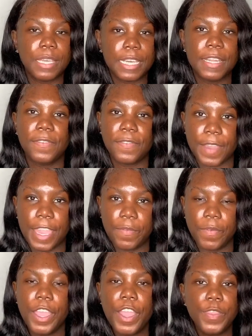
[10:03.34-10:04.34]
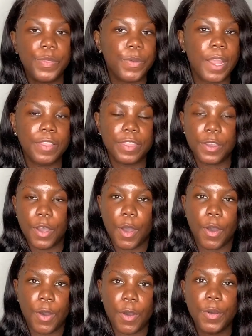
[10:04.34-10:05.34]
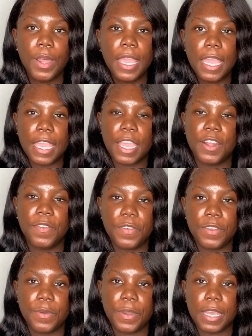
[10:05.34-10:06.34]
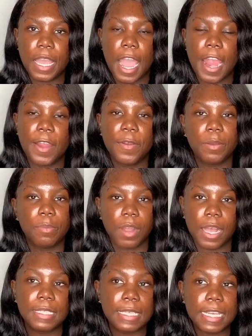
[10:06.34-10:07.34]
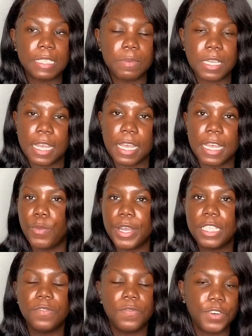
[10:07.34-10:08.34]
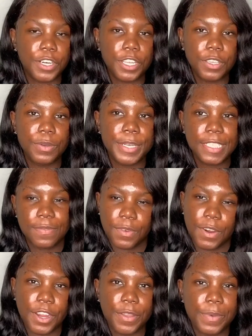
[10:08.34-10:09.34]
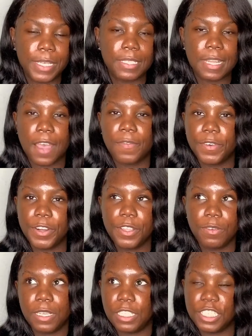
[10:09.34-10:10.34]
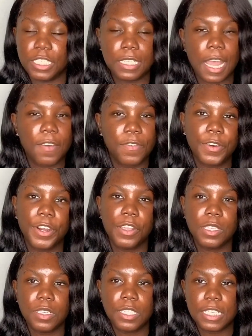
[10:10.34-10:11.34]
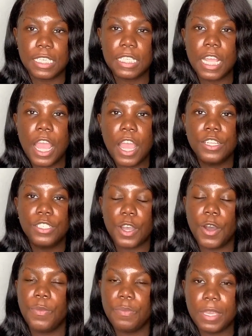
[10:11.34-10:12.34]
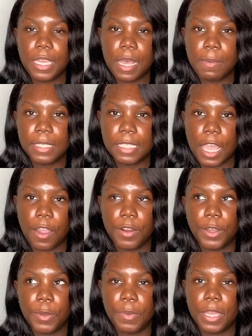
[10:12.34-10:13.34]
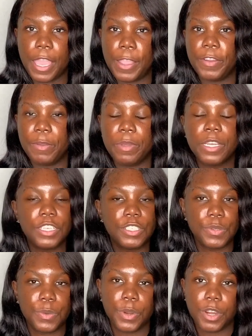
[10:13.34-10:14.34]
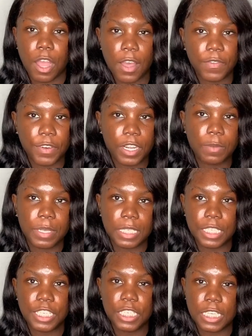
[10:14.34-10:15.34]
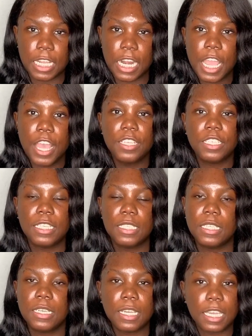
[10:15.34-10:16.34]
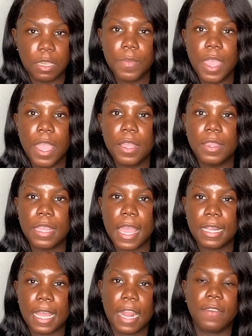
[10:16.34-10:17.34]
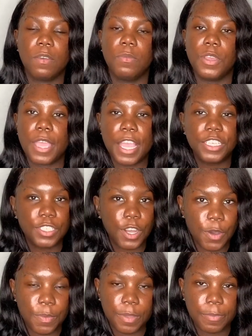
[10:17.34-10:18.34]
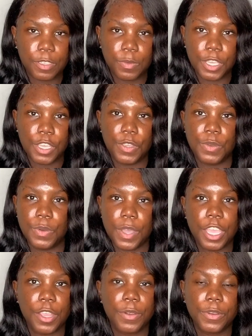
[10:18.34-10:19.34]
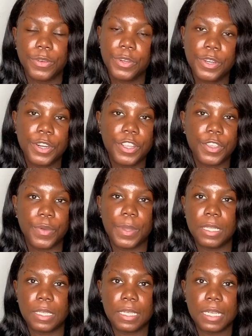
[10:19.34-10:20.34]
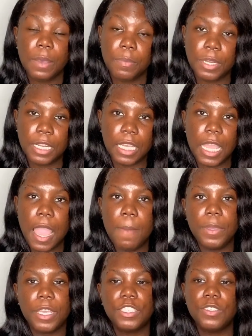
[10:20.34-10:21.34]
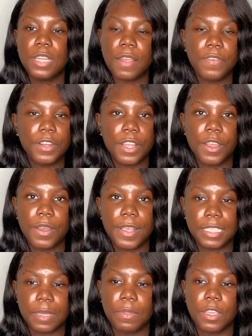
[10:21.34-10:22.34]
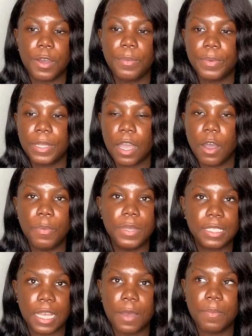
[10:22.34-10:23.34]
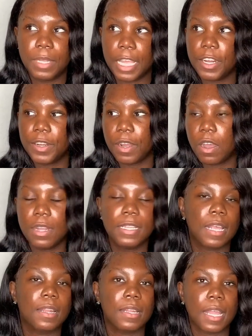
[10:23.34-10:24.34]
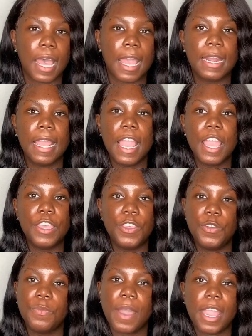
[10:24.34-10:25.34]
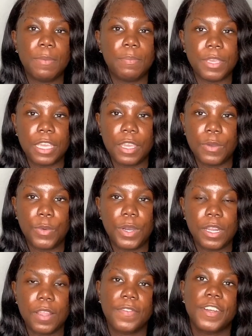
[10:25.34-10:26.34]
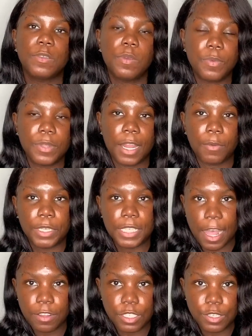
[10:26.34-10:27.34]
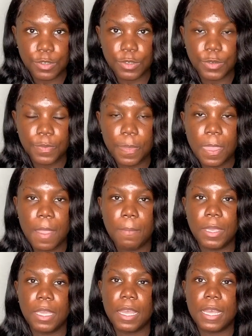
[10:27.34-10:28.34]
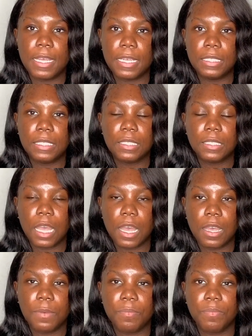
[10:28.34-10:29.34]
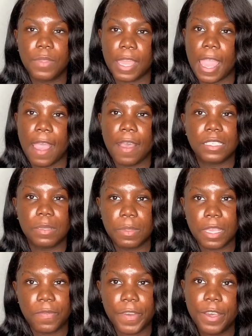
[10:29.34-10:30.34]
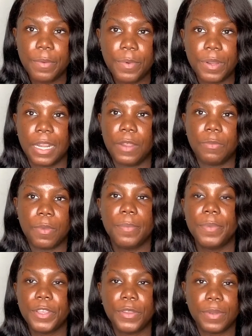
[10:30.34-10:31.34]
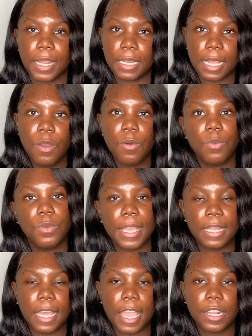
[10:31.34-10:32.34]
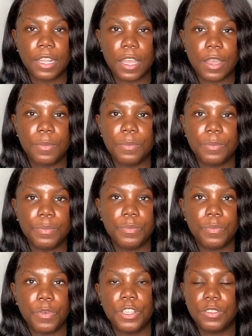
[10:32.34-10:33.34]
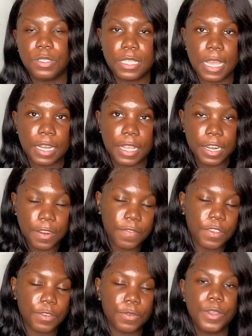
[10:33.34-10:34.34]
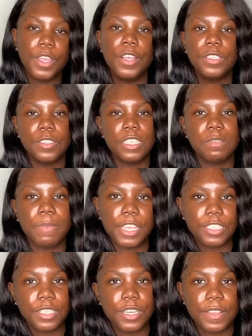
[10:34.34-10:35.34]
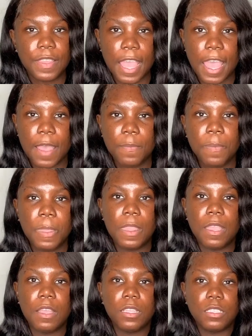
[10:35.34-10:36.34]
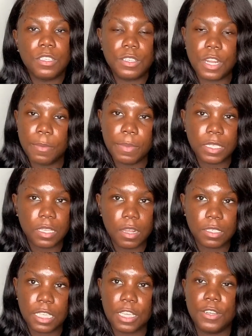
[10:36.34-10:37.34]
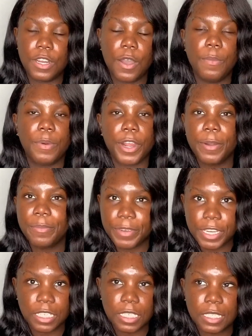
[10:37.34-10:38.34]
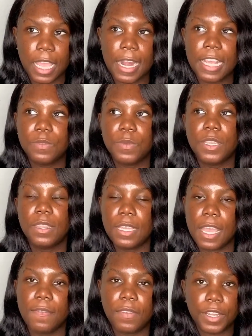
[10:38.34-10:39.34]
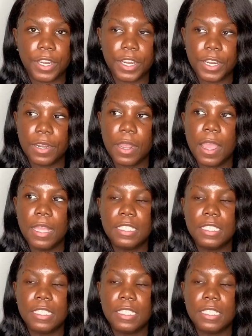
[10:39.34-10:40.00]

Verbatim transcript: good faith throughout the whole interviewing, hiring process because what's for you is for you, what's not for you is just not for you. So just don't be upset or don't be angry because you weren't offered a position. Just still keep that line of communication open between you and your recruiter or you and the company because you never know if something op opens up later on down the line you might be one of the first people they reach out to because um, they have something available and they remember you and they like they like um, what you said in the interview so just make sure that you don't be salty, you don't burn bridges. Like that's one thing I've learned.